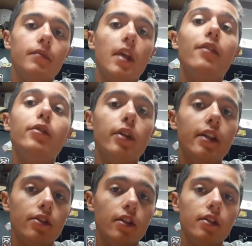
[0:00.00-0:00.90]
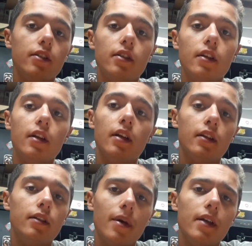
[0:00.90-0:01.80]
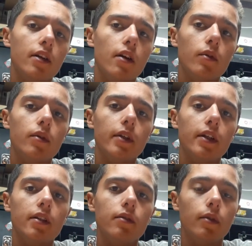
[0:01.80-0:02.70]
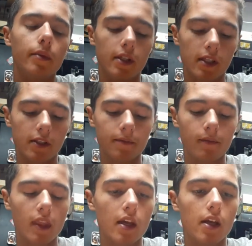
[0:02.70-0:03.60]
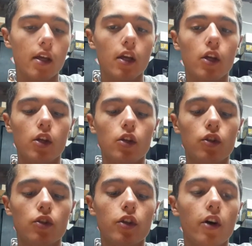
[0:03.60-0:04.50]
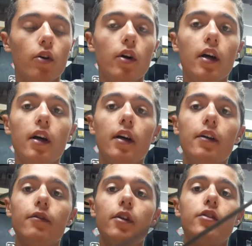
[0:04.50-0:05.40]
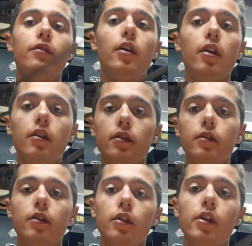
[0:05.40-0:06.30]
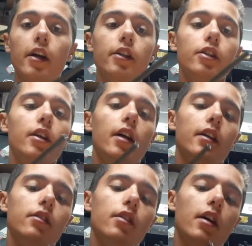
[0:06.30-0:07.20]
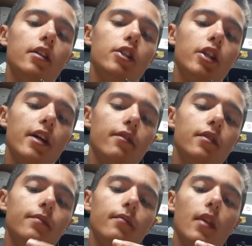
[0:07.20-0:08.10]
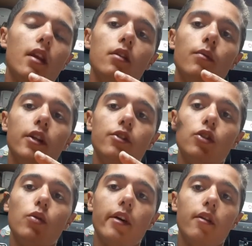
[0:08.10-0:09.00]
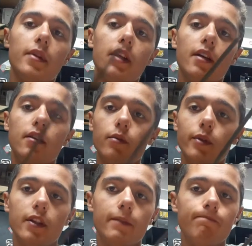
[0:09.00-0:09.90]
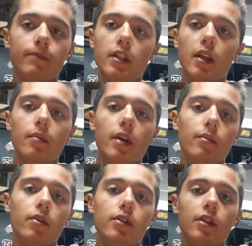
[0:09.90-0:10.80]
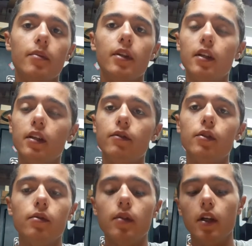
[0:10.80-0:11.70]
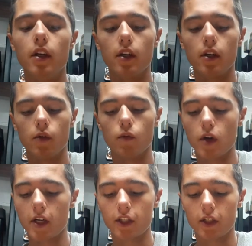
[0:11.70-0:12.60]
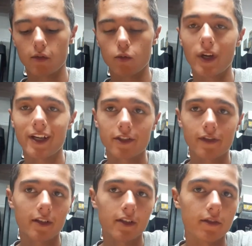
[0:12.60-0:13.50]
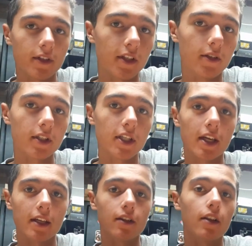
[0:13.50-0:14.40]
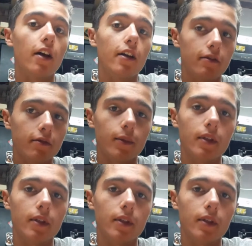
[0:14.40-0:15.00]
heavier inserts depending on what we need. So first of all, you got your shaft. You want to square up the end with sandpaper or something. If you watch Ranch Fairy's videos, he has a lot of